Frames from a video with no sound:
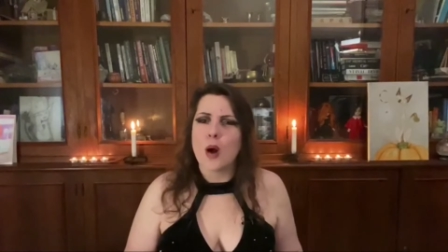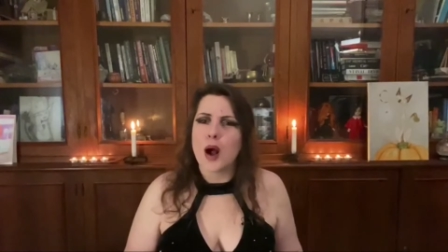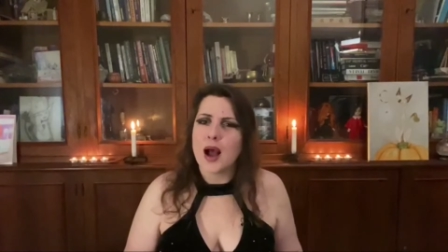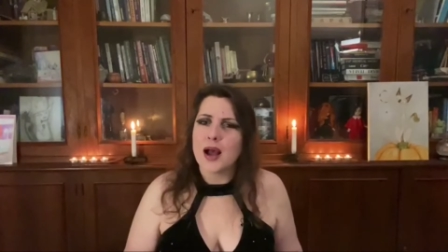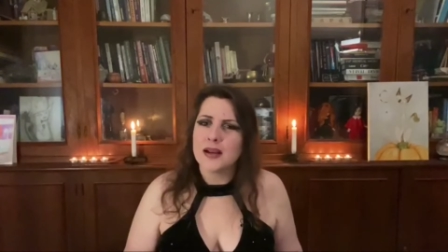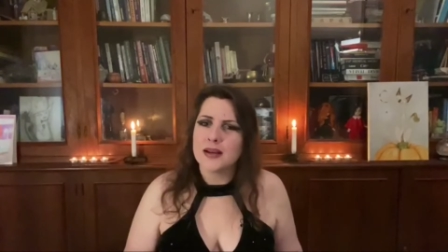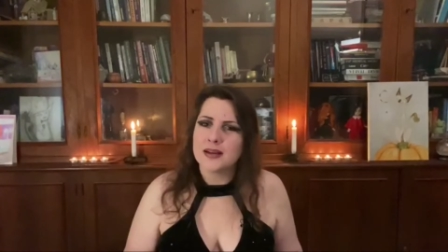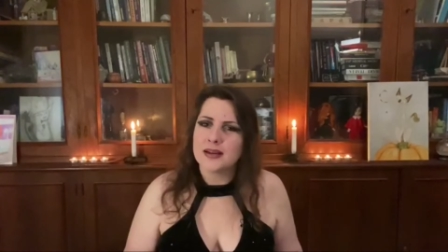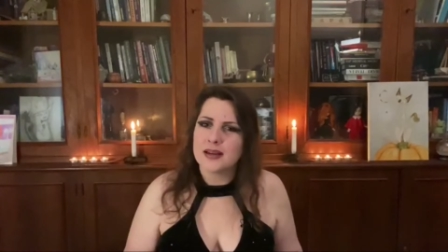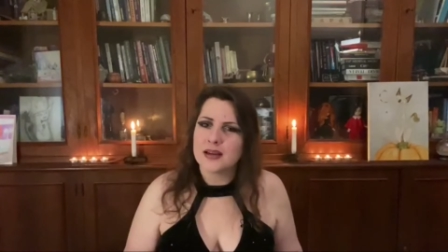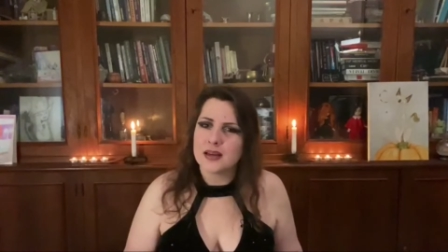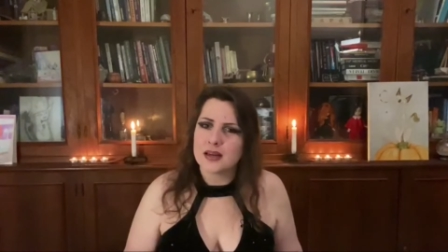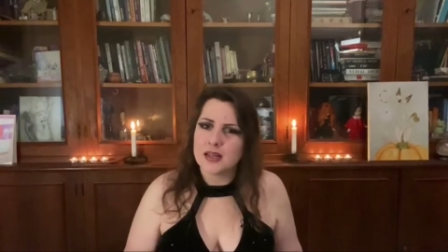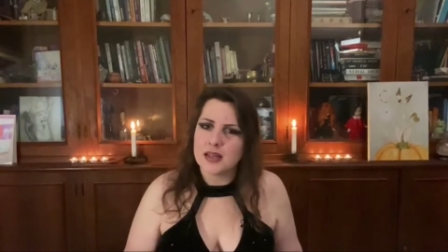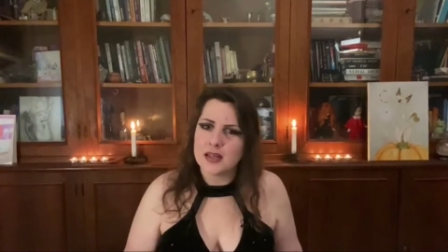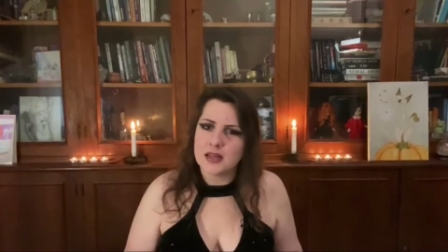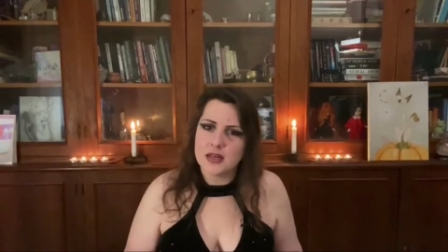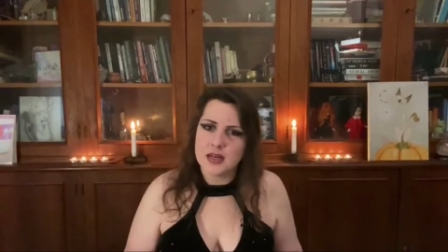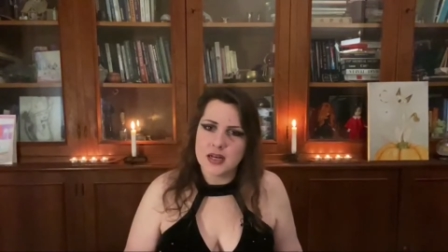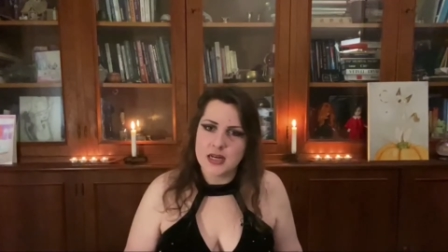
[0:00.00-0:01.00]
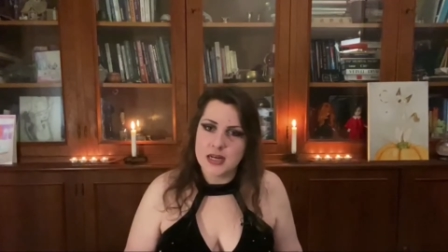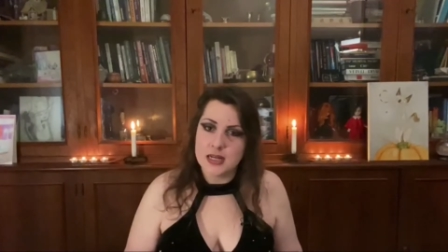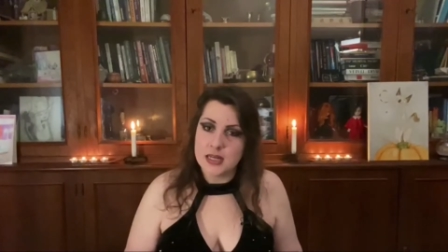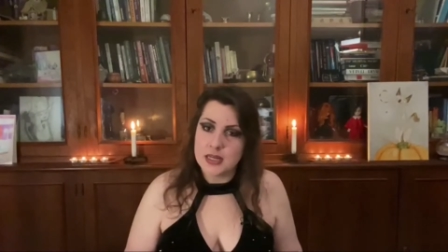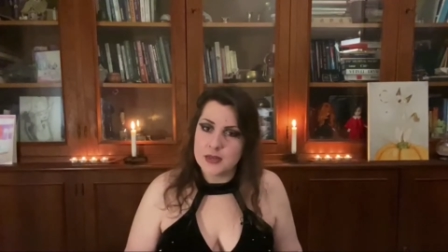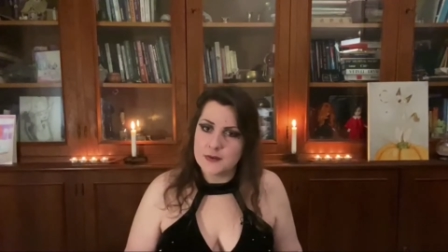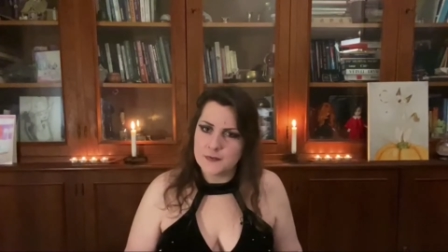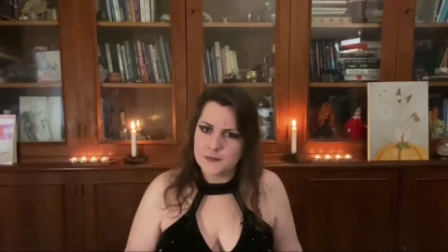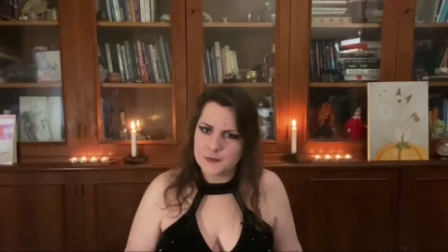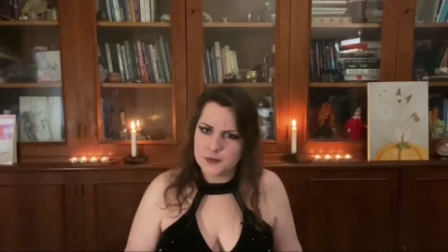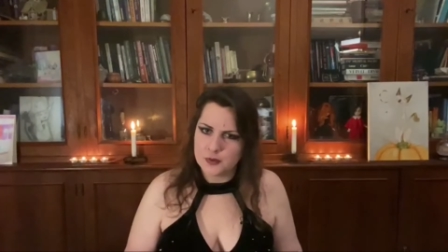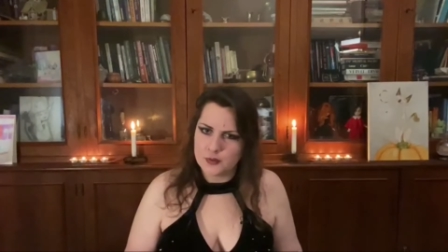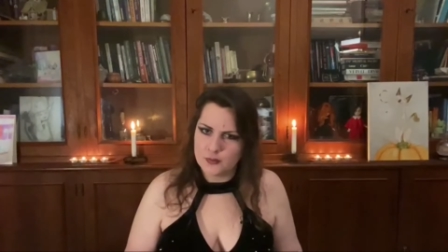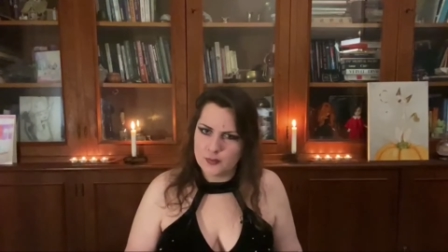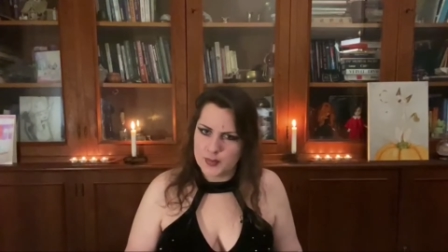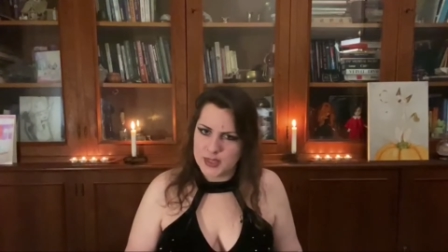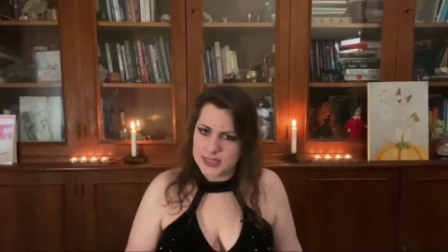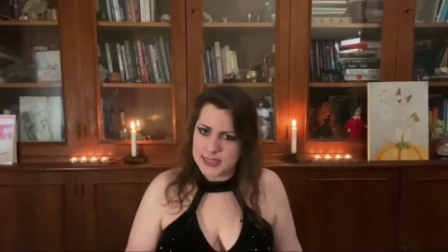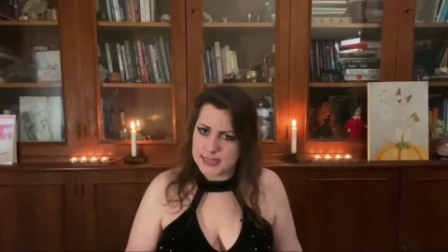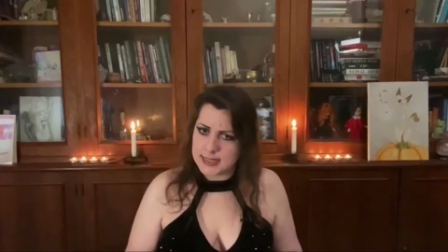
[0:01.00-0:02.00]
one green leaf to
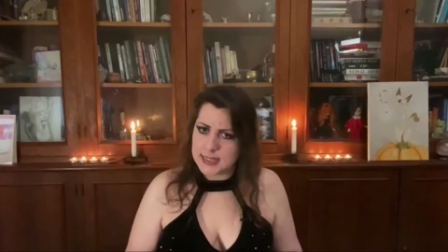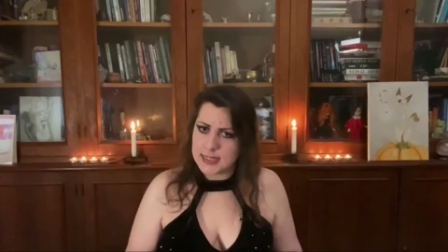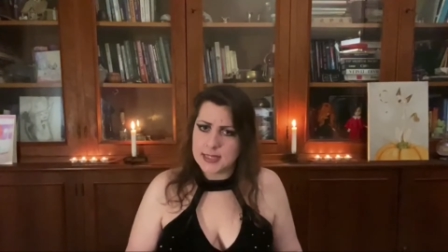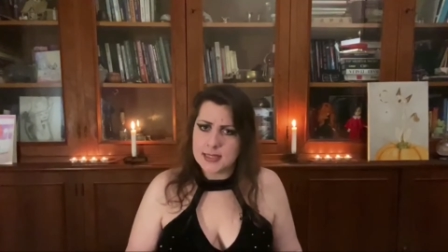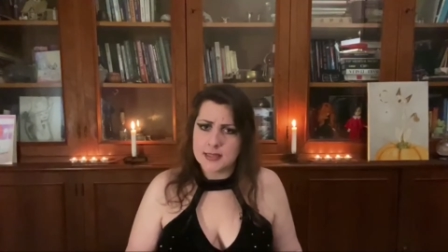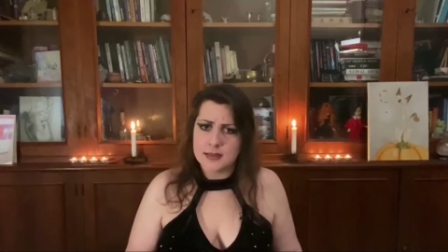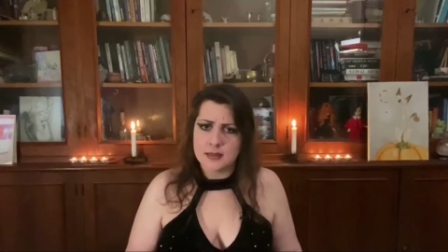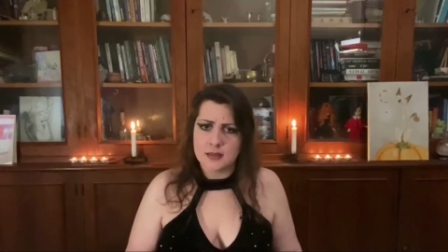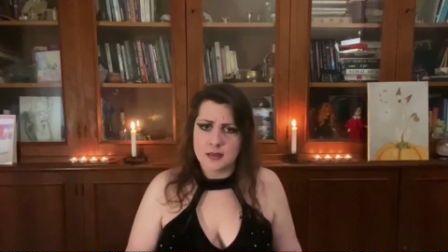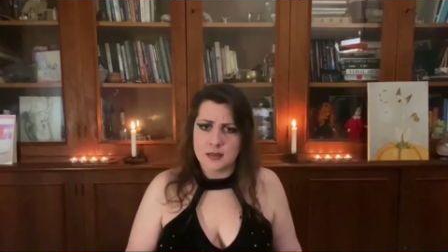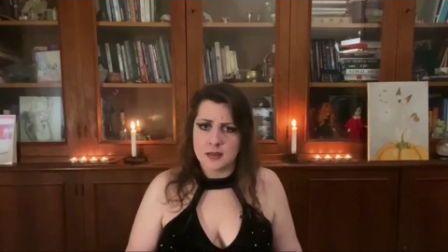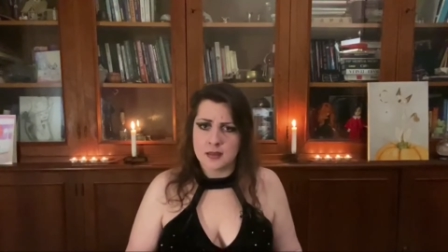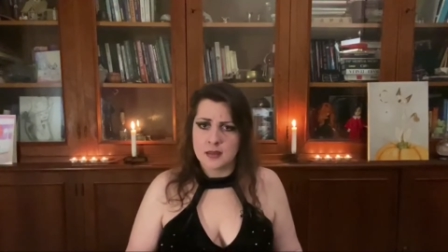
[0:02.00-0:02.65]
be seen.